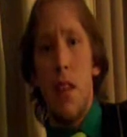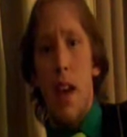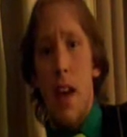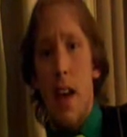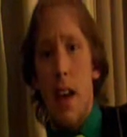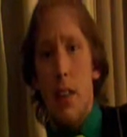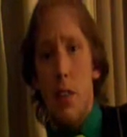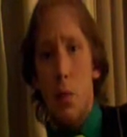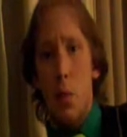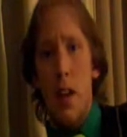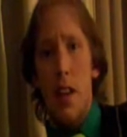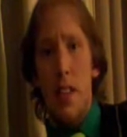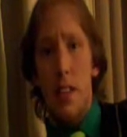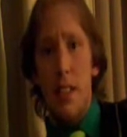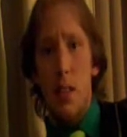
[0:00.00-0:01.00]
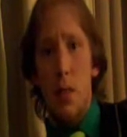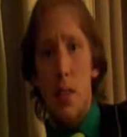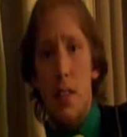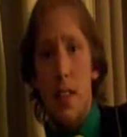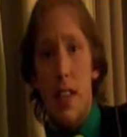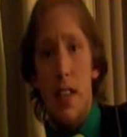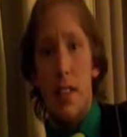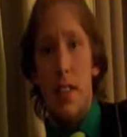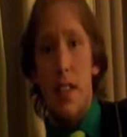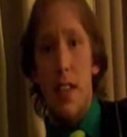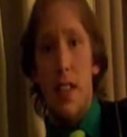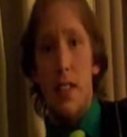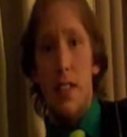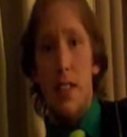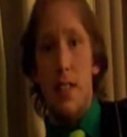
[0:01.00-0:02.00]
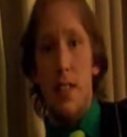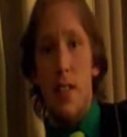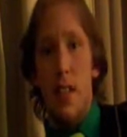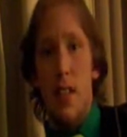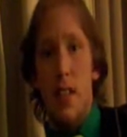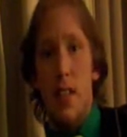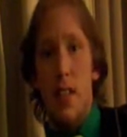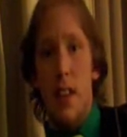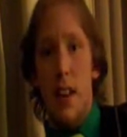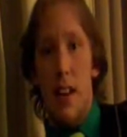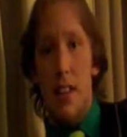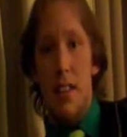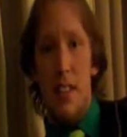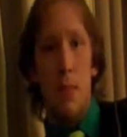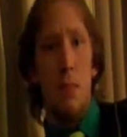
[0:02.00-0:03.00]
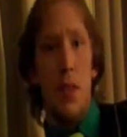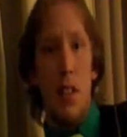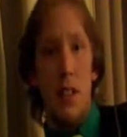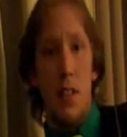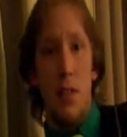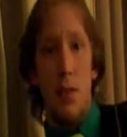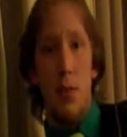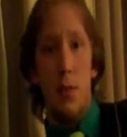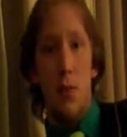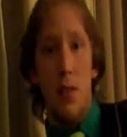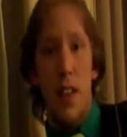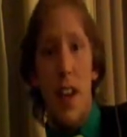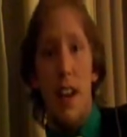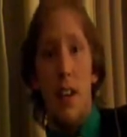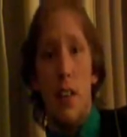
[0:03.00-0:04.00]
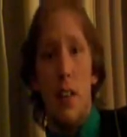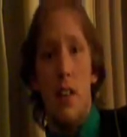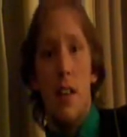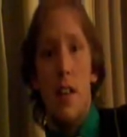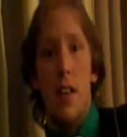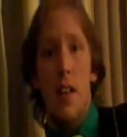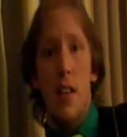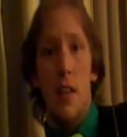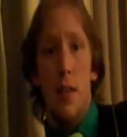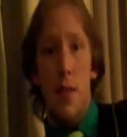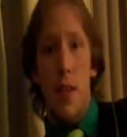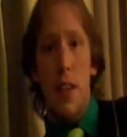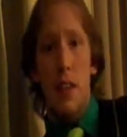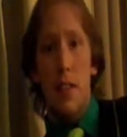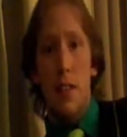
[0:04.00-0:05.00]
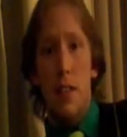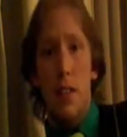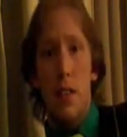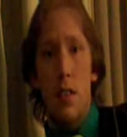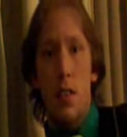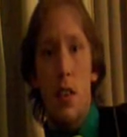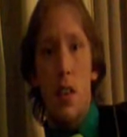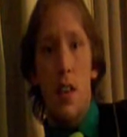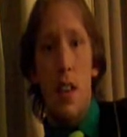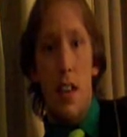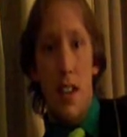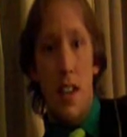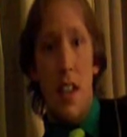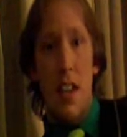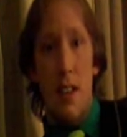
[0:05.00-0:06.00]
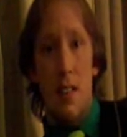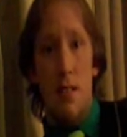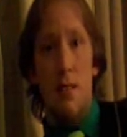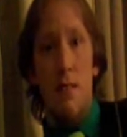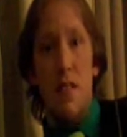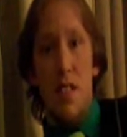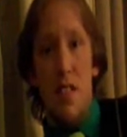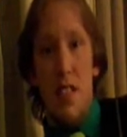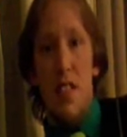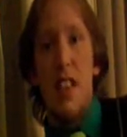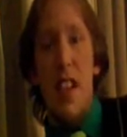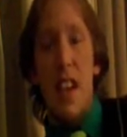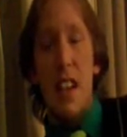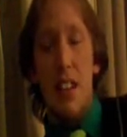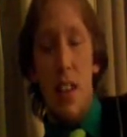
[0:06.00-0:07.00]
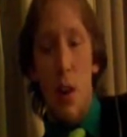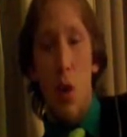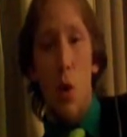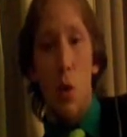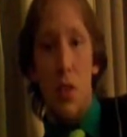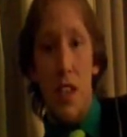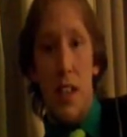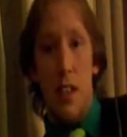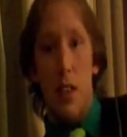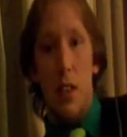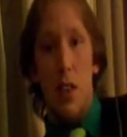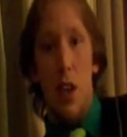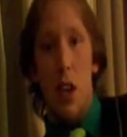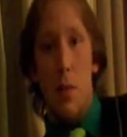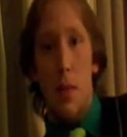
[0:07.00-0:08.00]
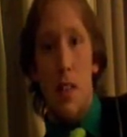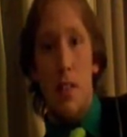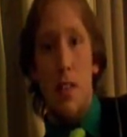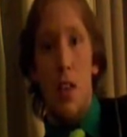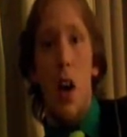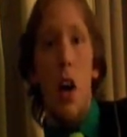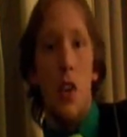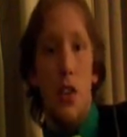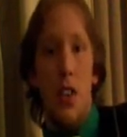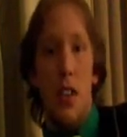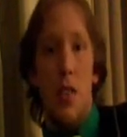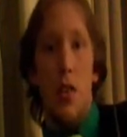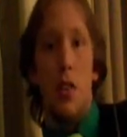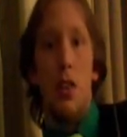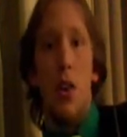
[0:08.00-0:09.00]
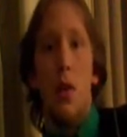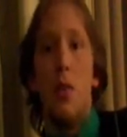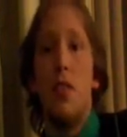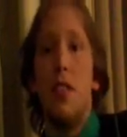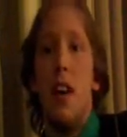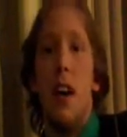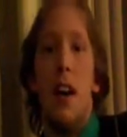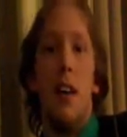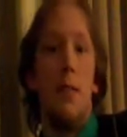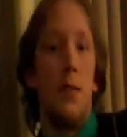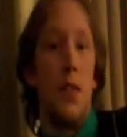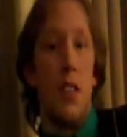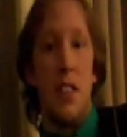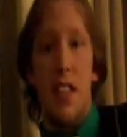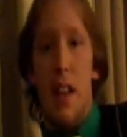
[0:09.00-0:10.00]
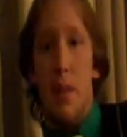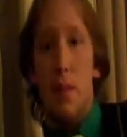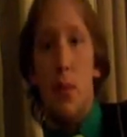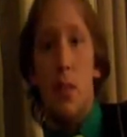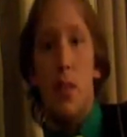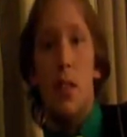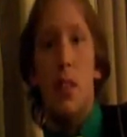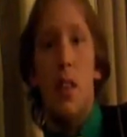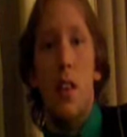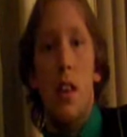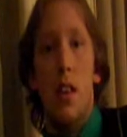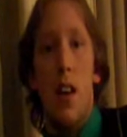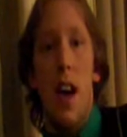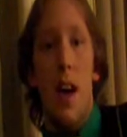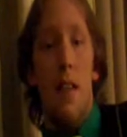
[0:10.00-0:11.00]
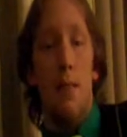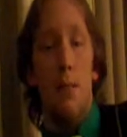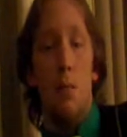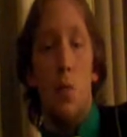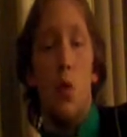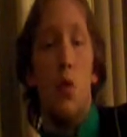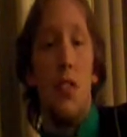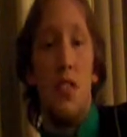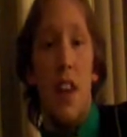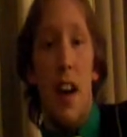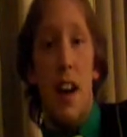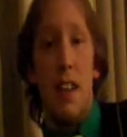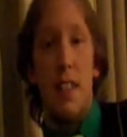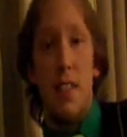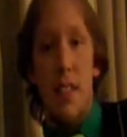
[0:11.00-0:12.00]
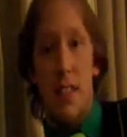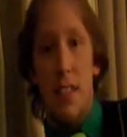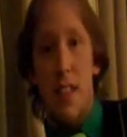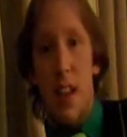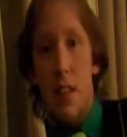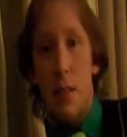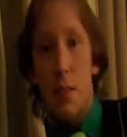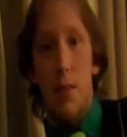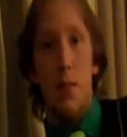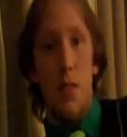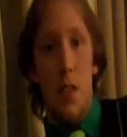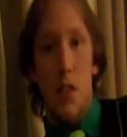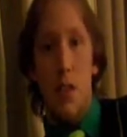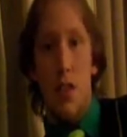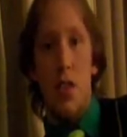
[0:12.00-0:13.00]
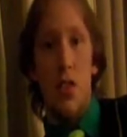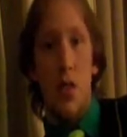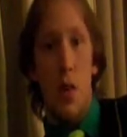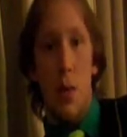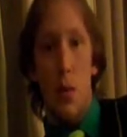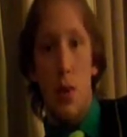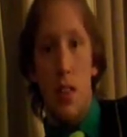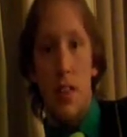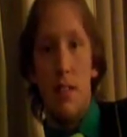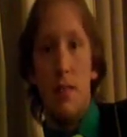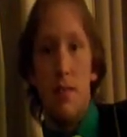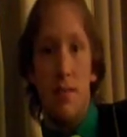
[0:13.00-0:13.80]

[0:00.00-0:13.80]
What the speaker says: And the way to deal with this is simply to layer thin heat-holding garments underneath your clothes. For example, have wool socks instead of your normal